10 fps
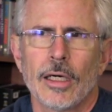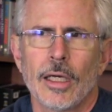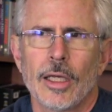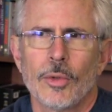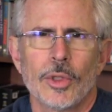
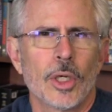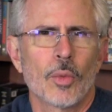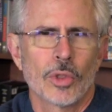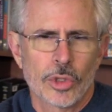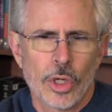and that
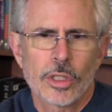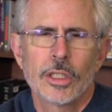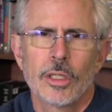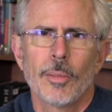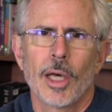we're
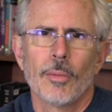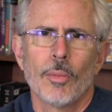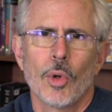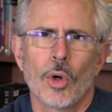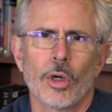talking about
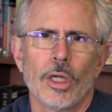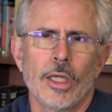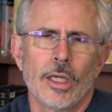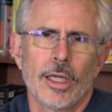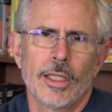more,
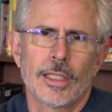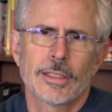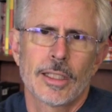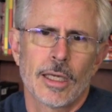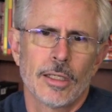and that's
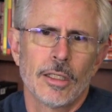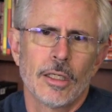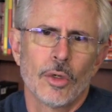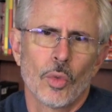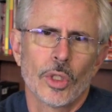that
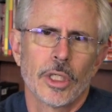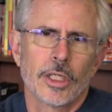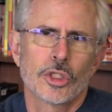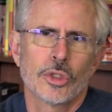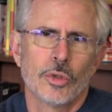
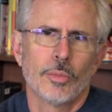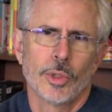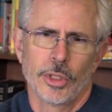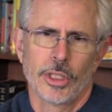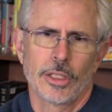relational
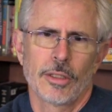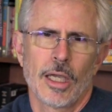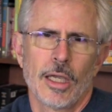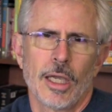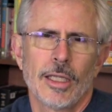bullying.
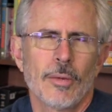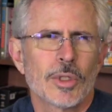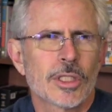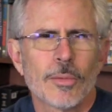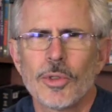And that
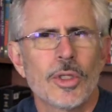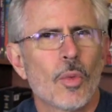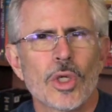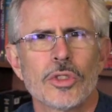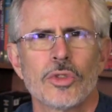was something that
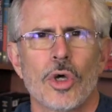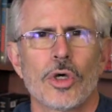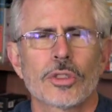wasn't talked